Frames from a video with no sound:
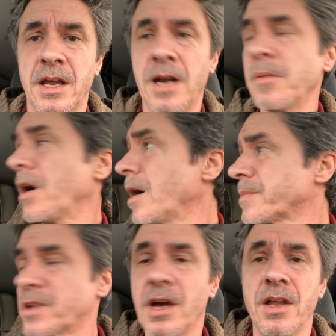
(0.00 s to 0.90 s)
And
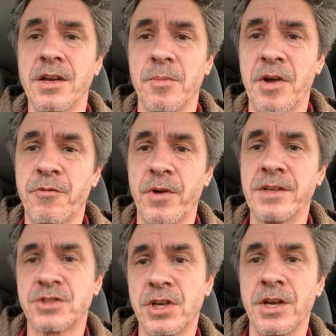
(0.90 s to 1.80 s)
I'm telling you, my
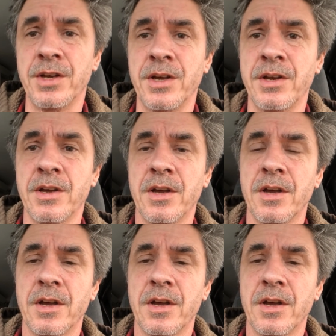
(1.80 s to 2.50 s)
friend Jinian,